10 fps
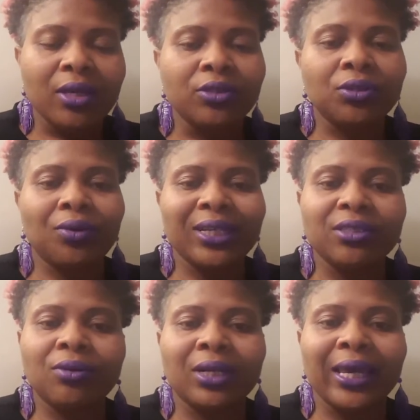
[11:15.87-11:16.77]
So I
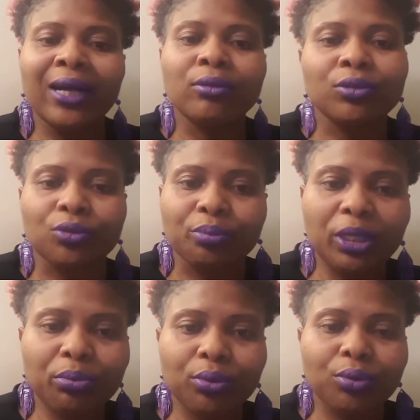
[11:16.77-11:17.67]
sought counsel,
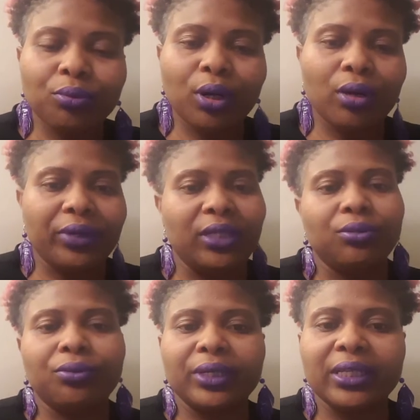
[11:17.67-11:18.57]
people who were already
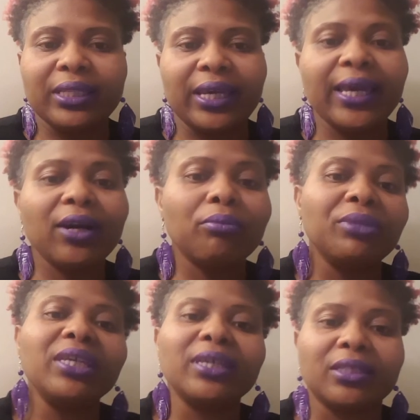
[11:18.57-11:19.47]
doing it. They helped
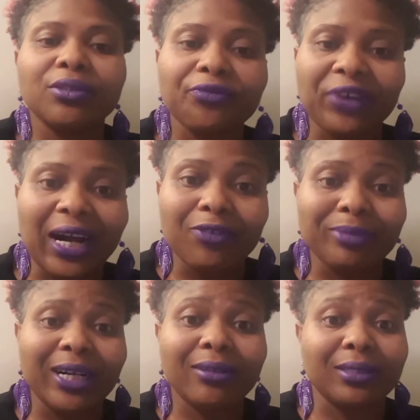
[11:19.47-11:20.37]
me get to 5
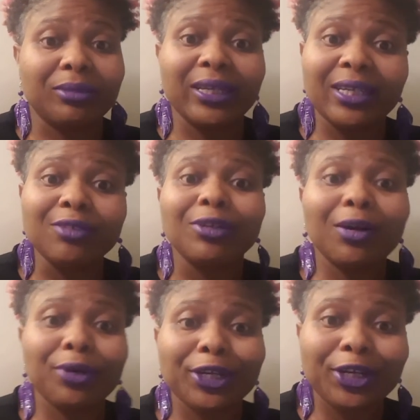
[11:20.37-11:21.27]
miles. I'm like, that's where I
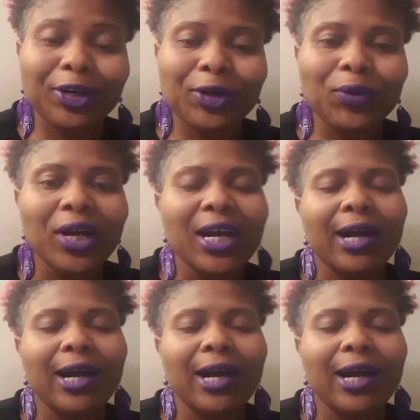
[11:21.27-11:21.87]
want to go.